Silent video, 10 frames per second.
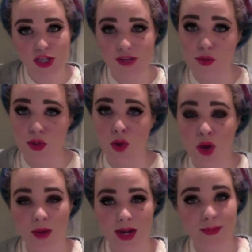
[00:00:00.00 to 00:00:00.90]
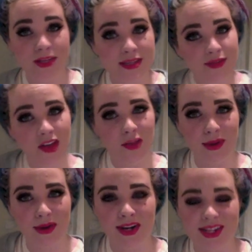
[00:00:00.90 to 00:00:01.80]
If you don't already, please follow me
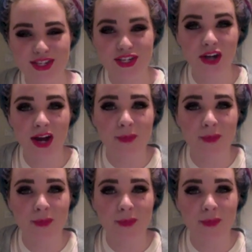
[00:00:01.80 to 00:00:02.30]
on Instagram.